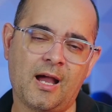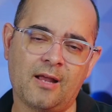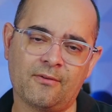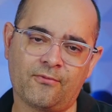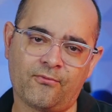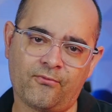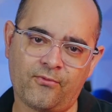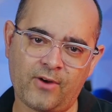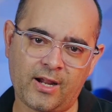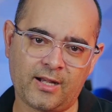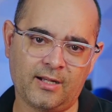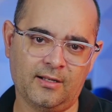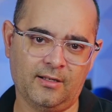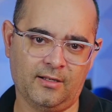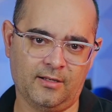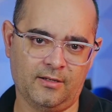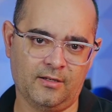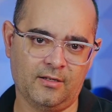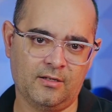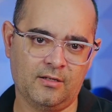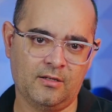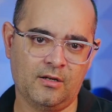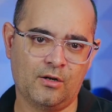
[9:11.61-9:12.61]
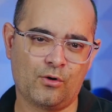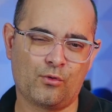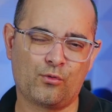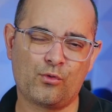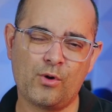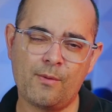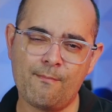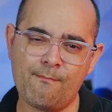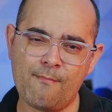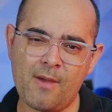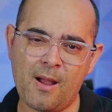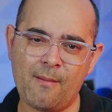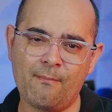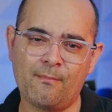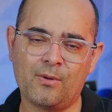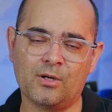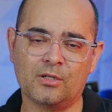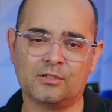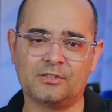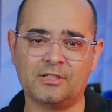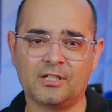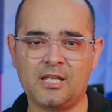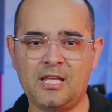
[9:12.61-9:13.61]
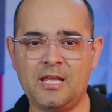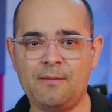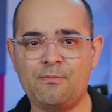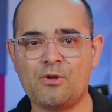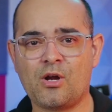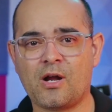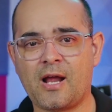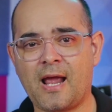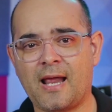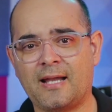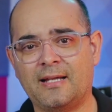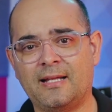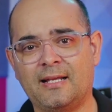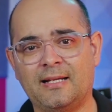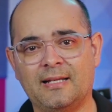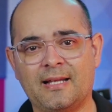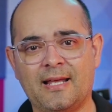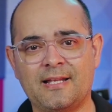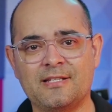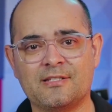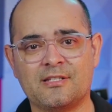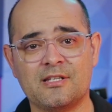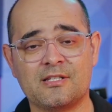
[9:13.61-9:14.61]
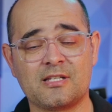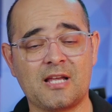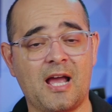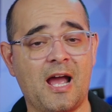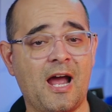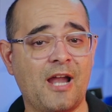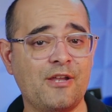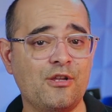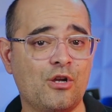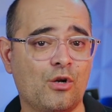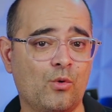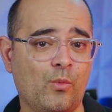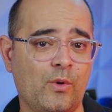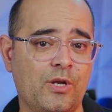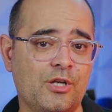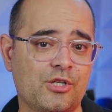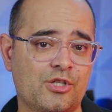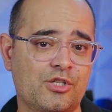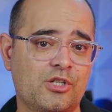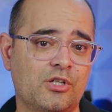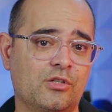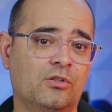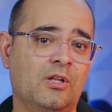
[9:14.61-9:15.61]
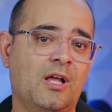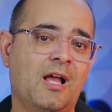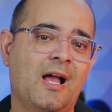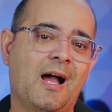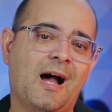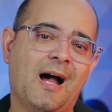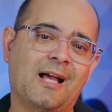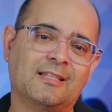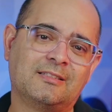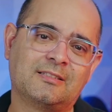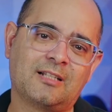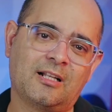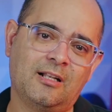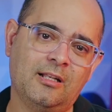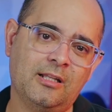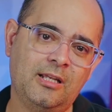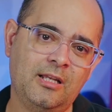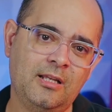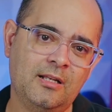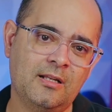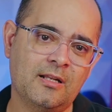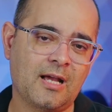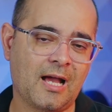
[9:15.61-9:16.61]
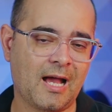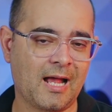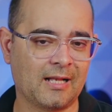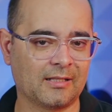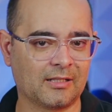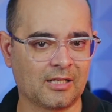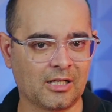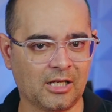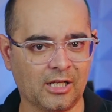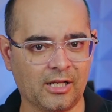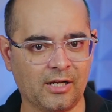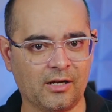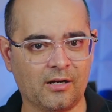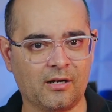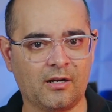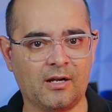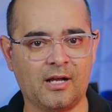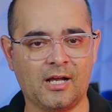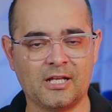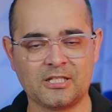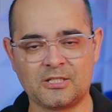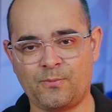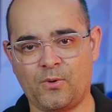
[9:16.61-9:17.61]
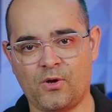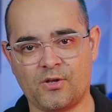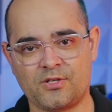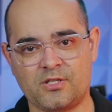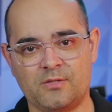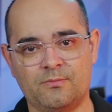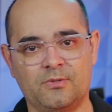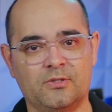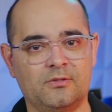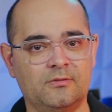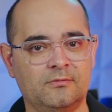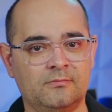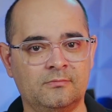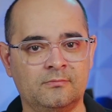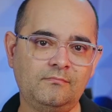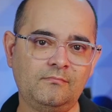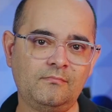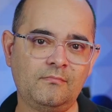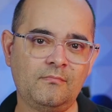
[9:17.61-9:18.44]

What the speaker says: And finally, remember to keep your headlight lenses and your windshield as clean and clear as possible.